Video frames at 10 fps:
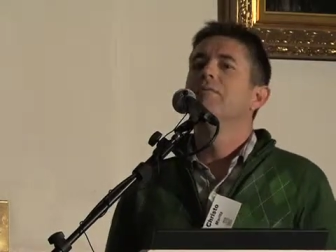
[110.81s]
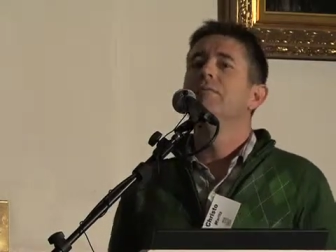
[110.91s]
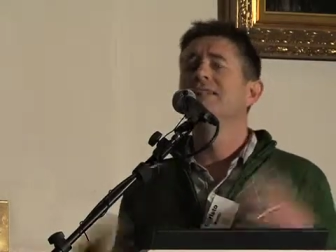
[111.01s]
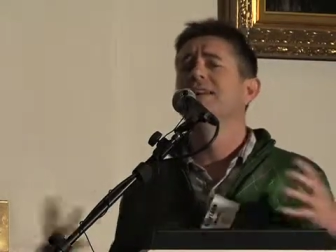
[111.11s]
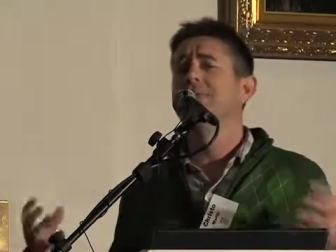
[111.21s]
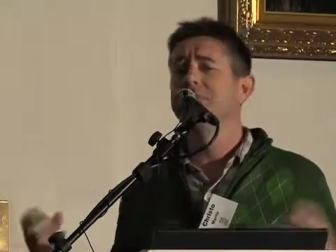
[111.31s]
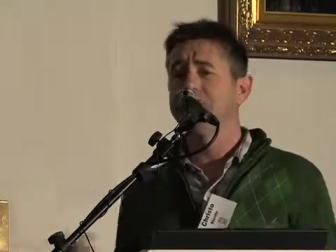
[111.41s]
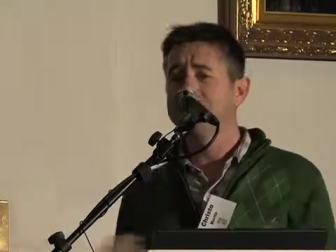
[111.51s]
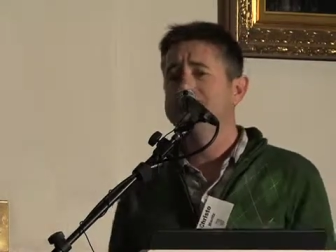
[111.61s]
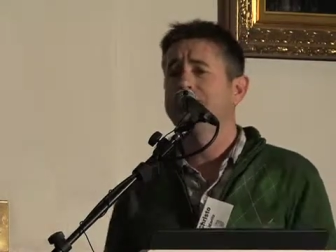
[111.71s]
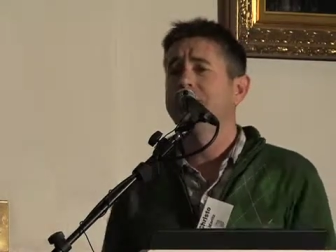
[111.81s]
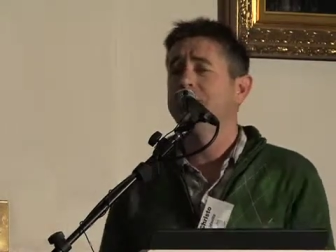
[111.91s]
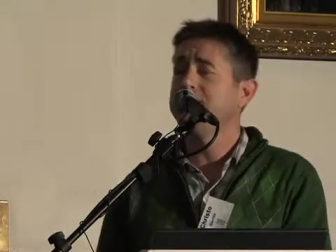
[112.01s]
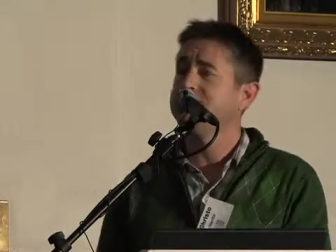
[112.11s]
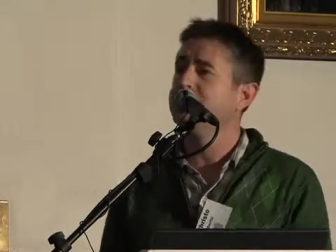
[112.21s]
please take me, please take me,
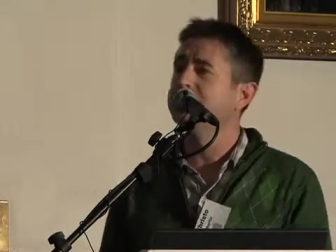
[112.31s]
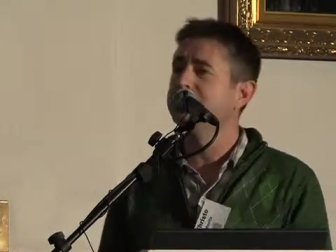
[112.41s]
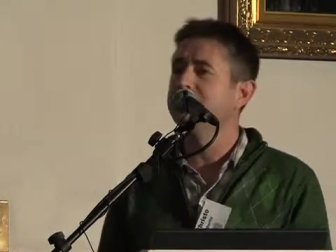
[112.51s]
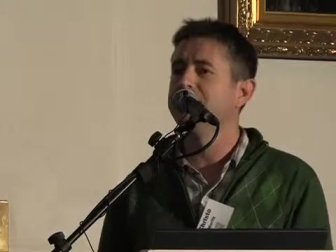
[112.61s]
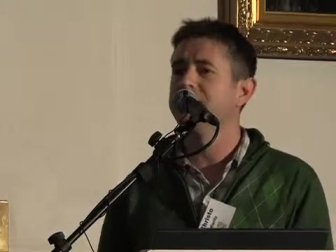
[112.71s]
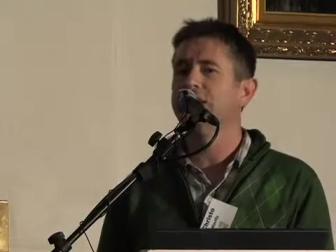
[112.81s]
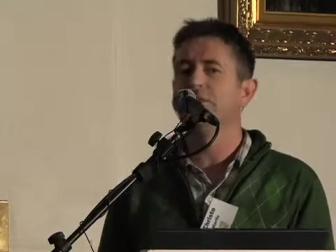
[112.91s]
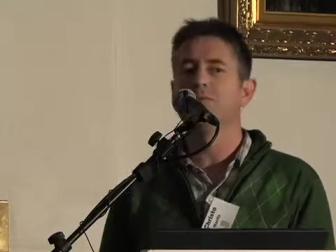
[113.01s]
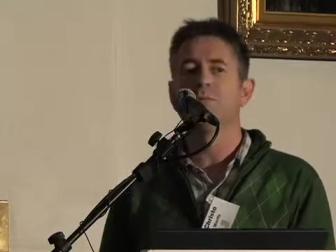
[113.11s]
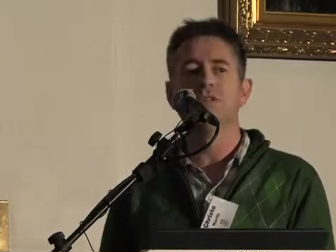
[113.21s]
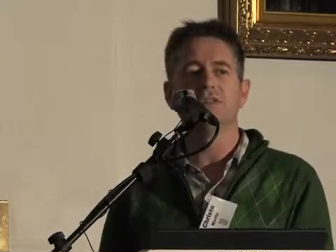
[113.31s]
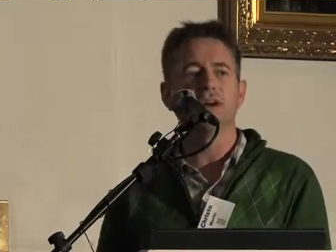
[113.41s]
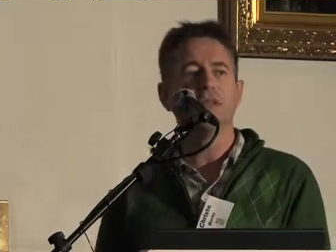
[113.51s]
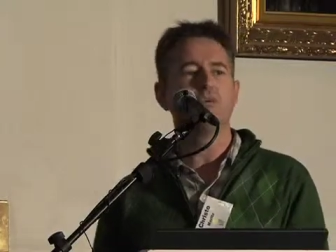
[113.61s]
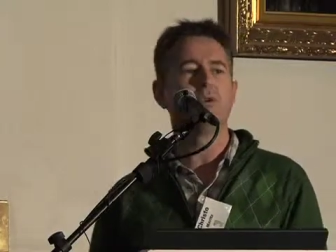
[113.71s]
please take me. And from a
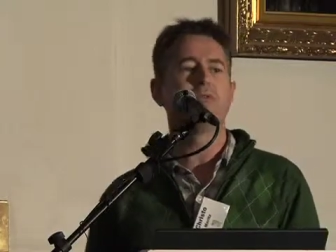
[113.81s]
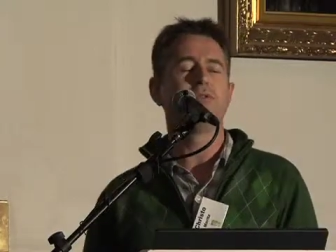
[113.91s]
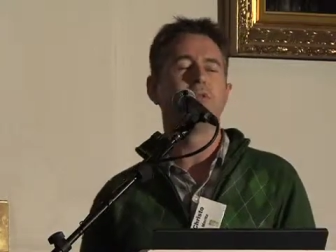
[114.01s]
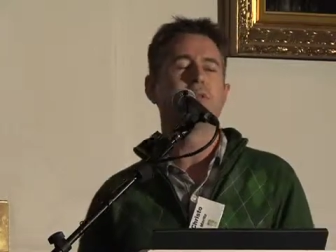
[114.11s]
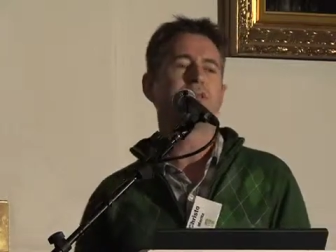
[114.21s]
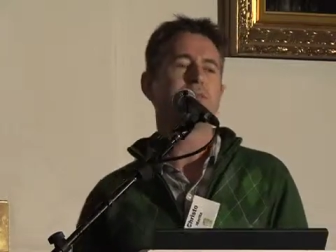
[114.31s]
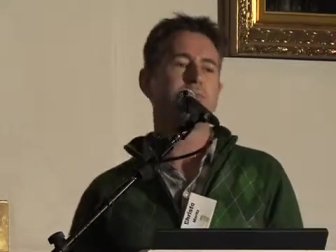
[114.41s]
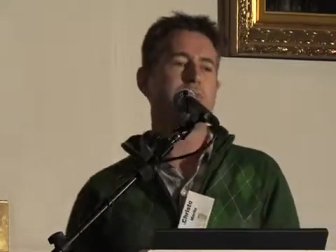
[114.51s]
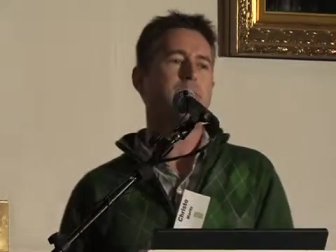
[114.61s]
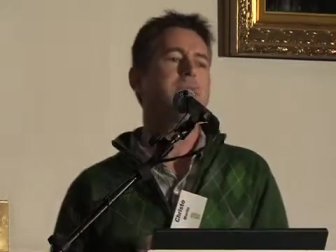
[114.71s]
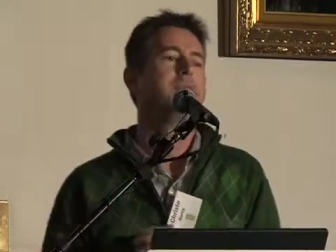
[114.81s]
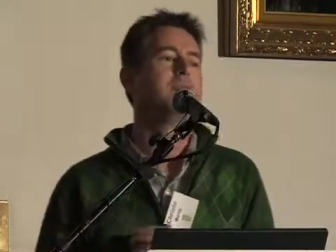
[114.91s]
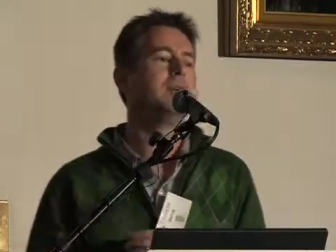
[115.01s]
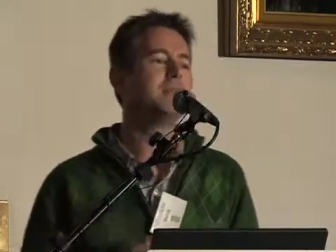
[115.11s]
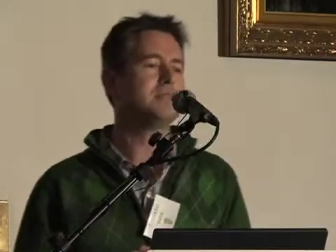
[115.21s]
design point of view, that's probably the
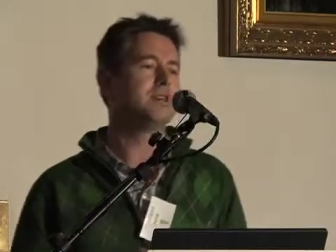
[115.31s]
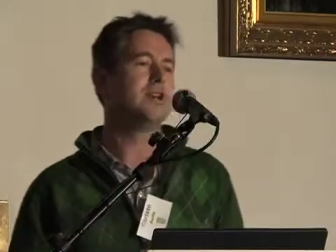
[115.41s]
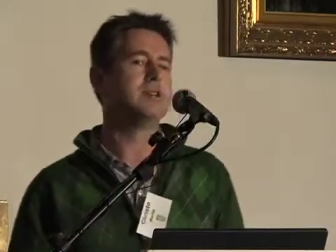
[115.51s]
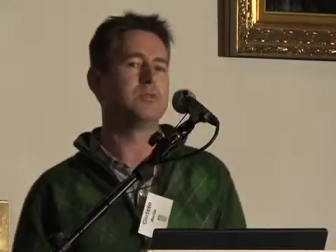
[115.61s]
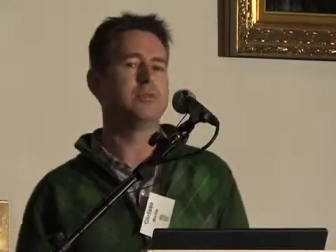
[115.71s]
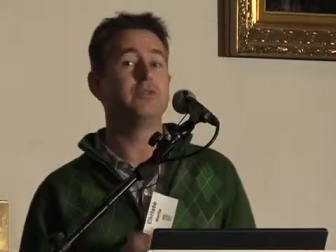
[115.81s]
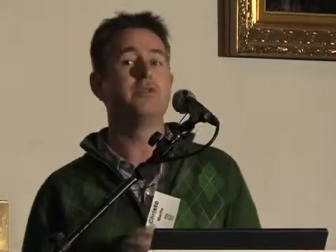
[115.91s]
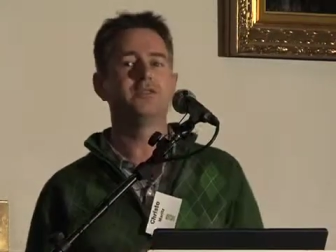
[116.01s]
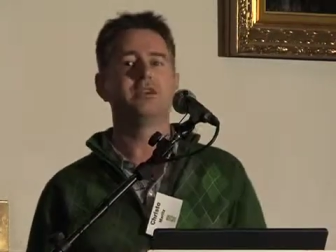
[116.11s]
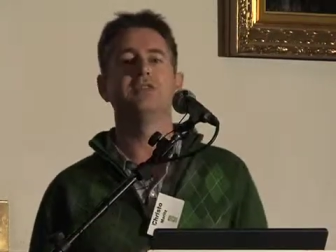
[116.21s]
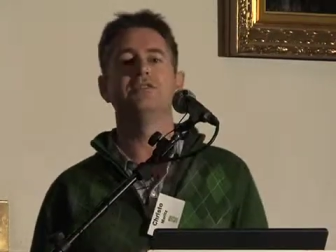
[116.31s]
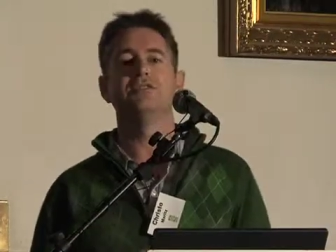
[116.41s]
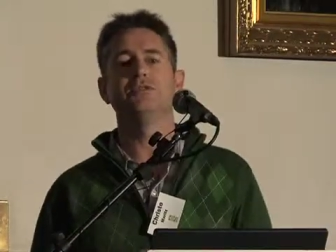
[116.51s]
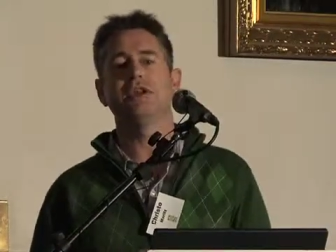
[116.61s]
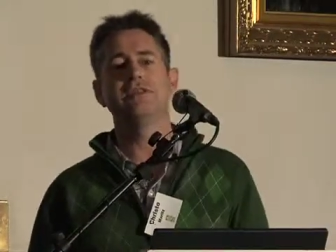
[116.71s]
biggest challenge, or the first challenge, is
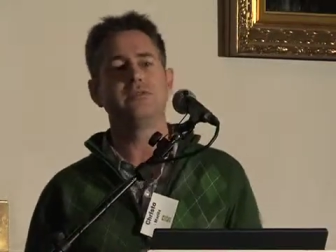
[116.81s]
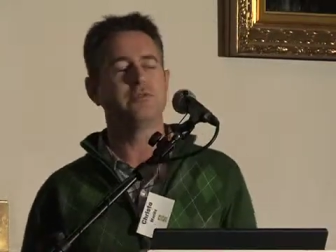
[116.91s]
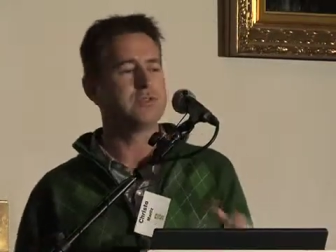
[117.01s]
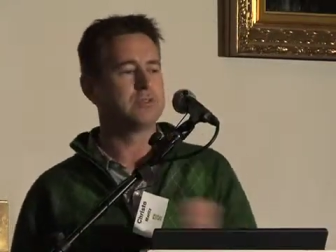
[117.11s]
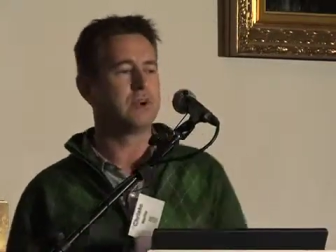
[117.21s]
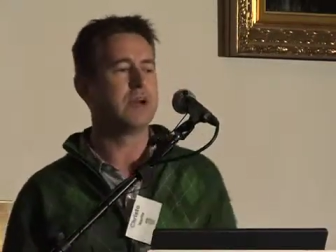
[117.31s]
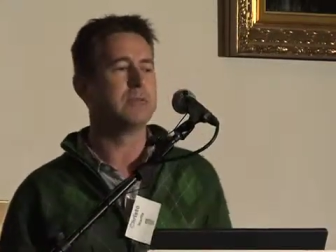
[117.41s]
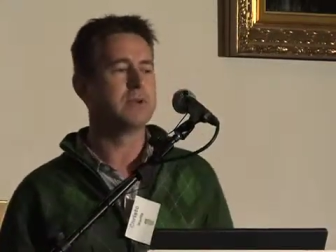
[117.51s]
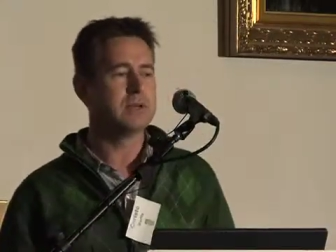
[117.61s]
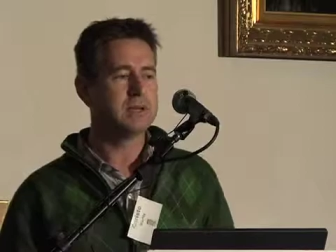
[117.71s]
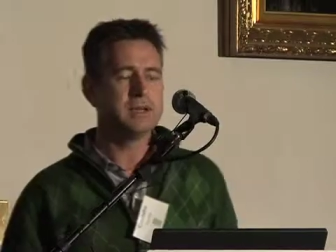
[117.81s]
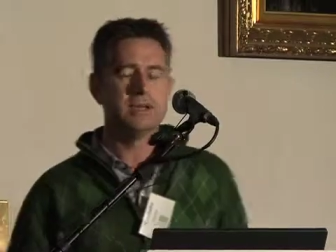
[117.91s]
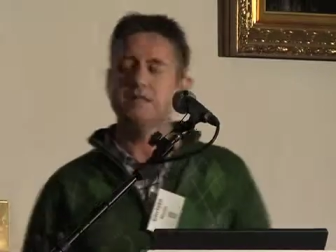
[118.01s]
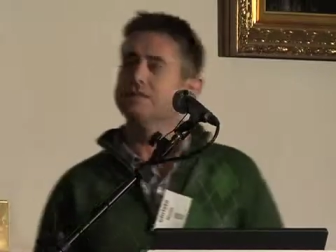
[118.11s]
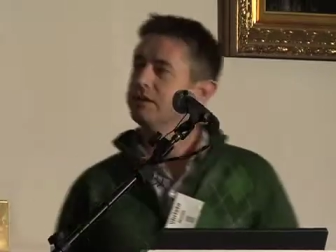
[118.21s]
to get that first grab.
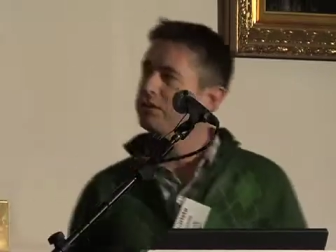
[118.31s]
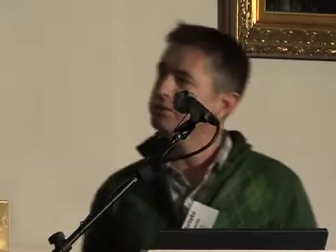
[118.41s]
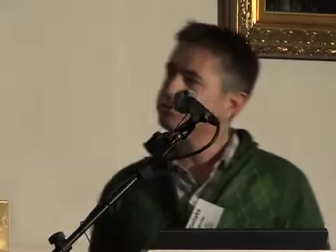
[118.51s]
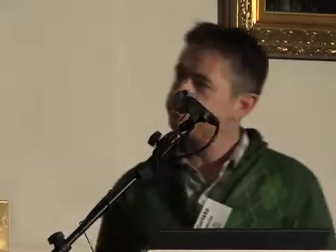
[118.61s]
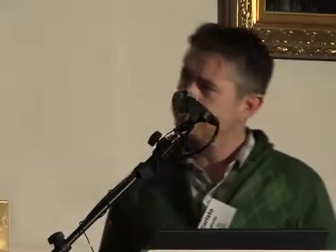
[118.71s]
So